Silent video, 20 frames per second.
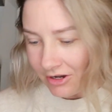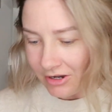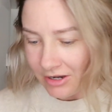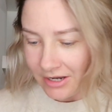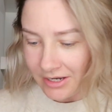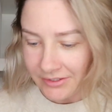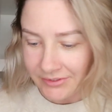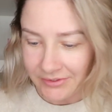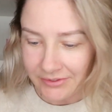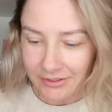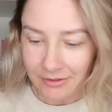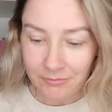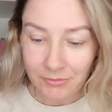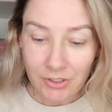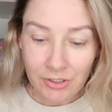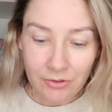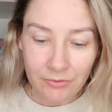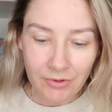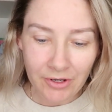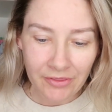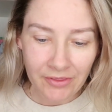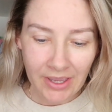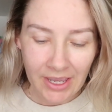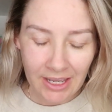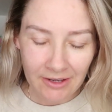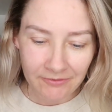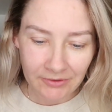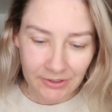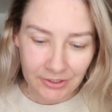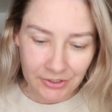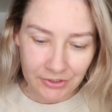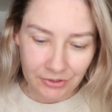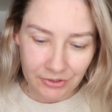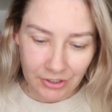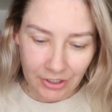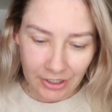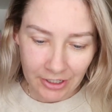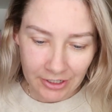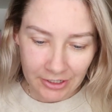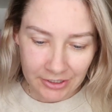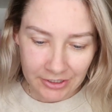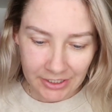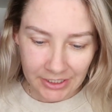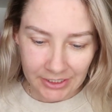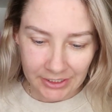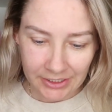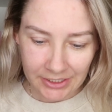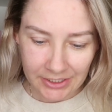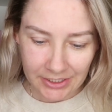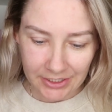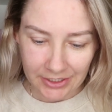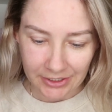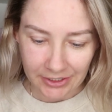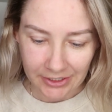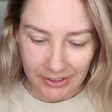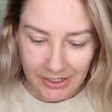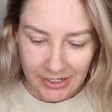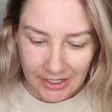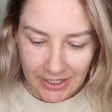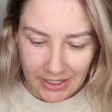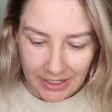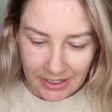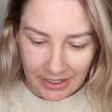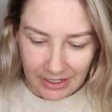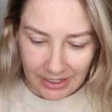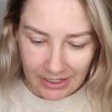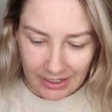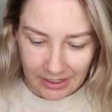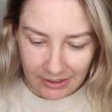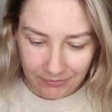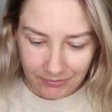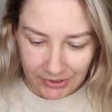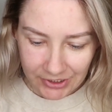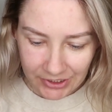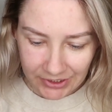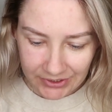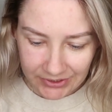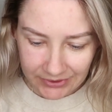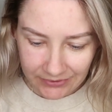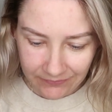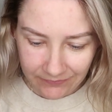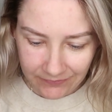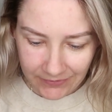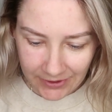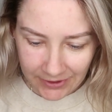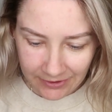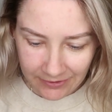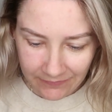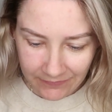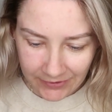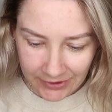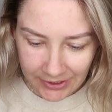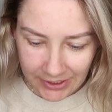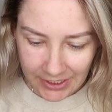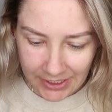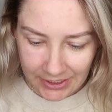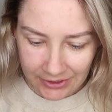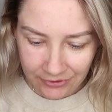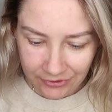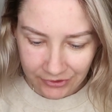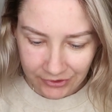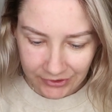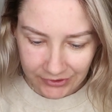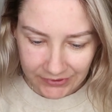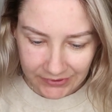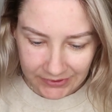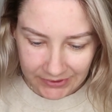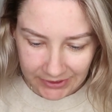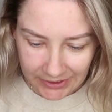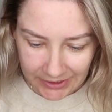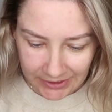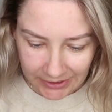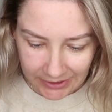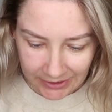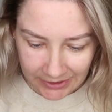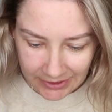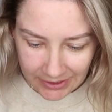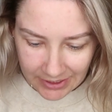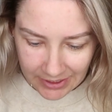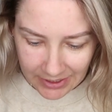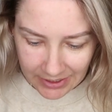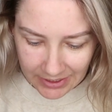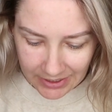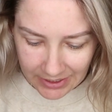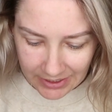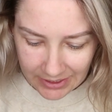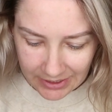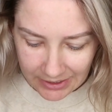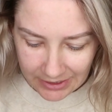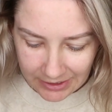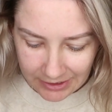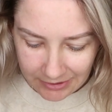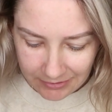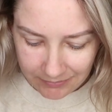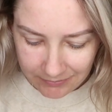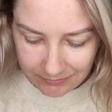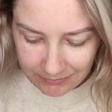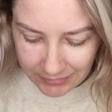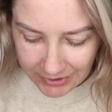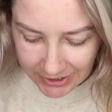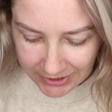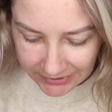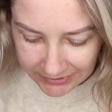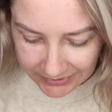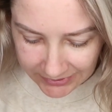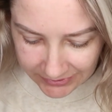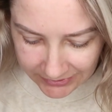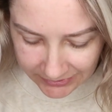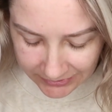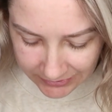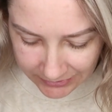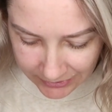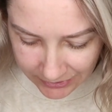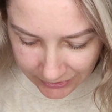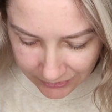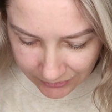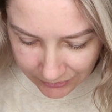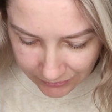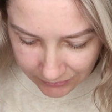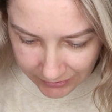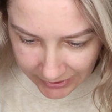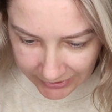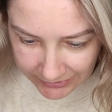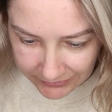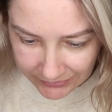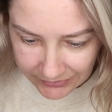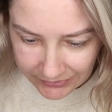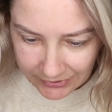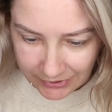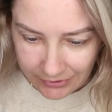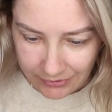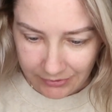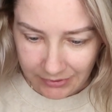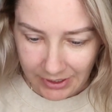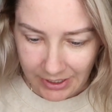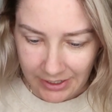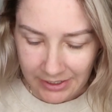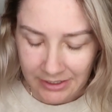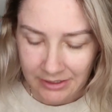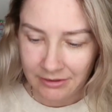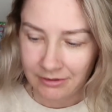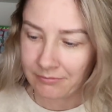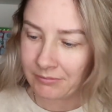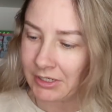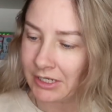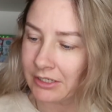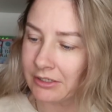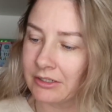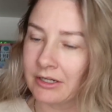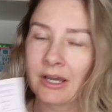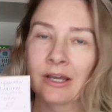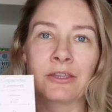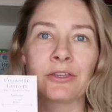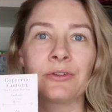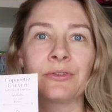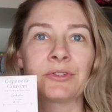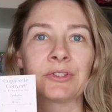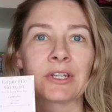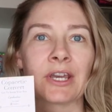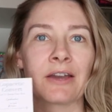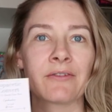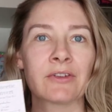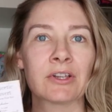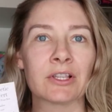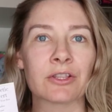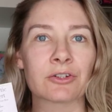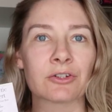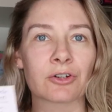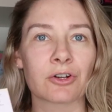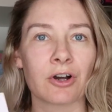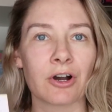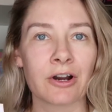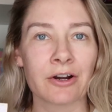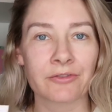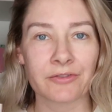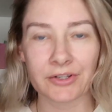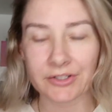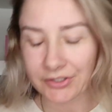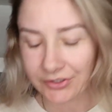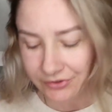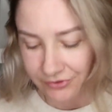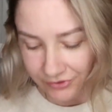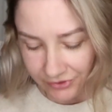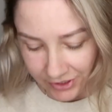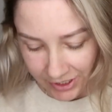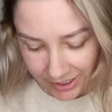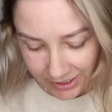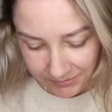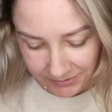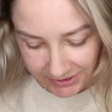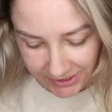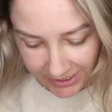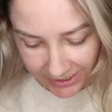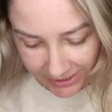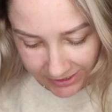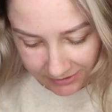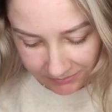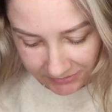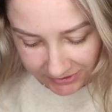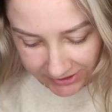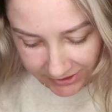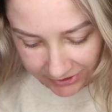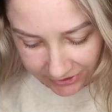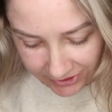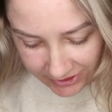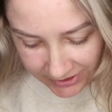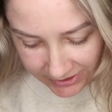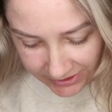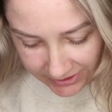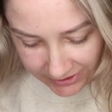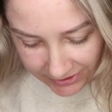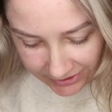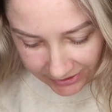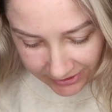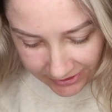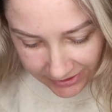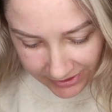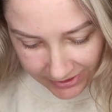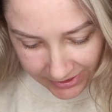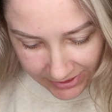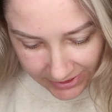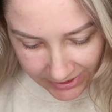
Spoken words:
Awesome. Ooh, and they have a little card in here, which is very, very interesting, because this is new. And so I am not used to having a little card that describes the items that are in here.